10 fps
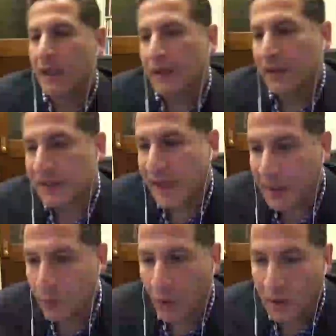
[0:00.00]
The
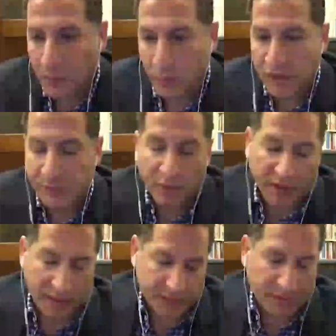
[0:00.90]
second one was
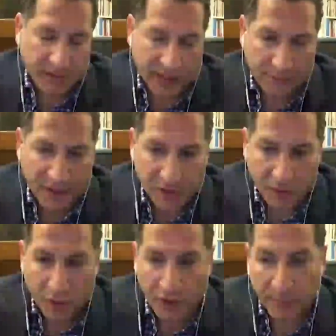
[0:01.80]
Brookings that I
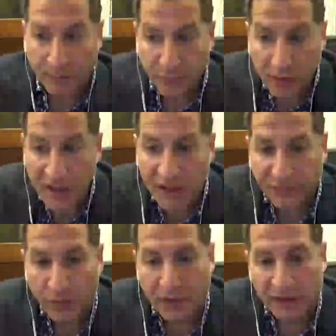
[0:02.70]
mentioned earlier, but Brookings
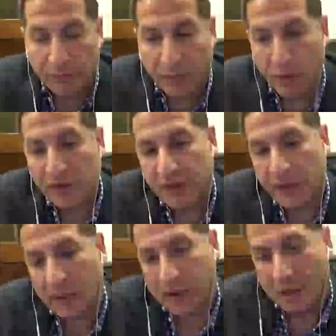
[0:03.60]
focused
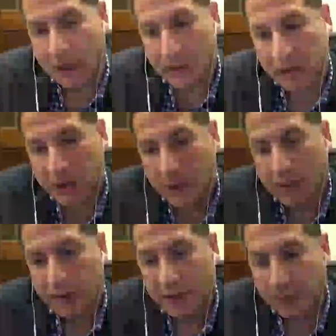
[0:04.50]
mostly on
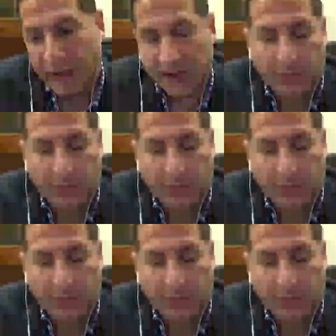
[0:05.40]
domestic